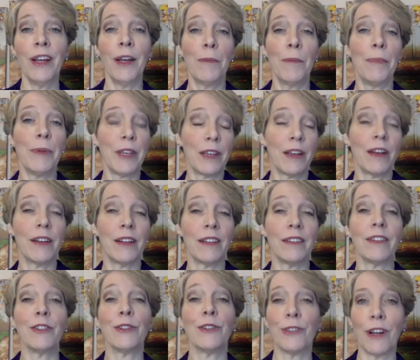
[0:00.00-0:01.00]
because
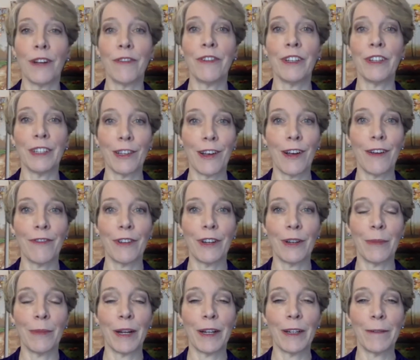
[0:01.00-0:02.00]
you're not feeling confident
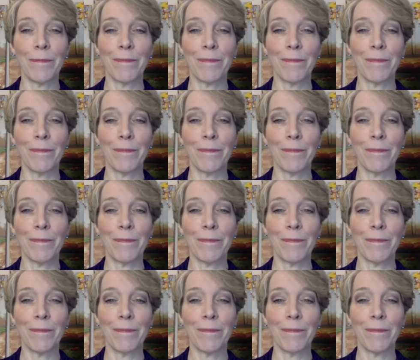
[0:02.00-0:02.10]
about it.